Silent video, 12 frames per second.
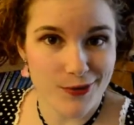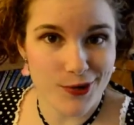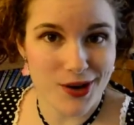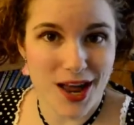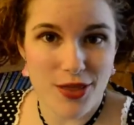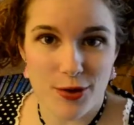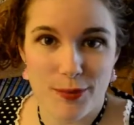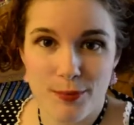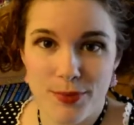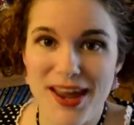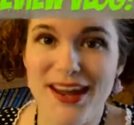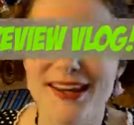for another
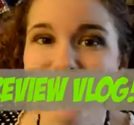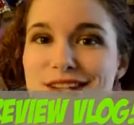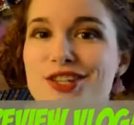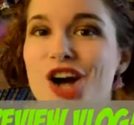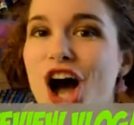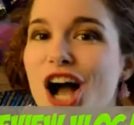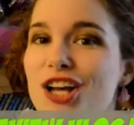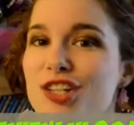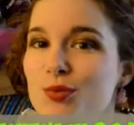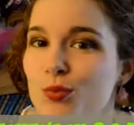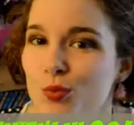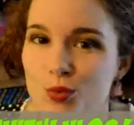Pixie Talks
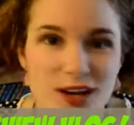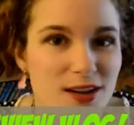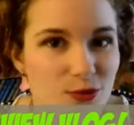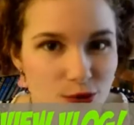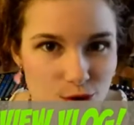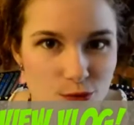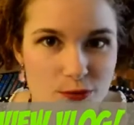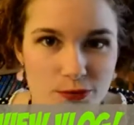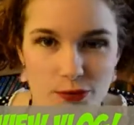review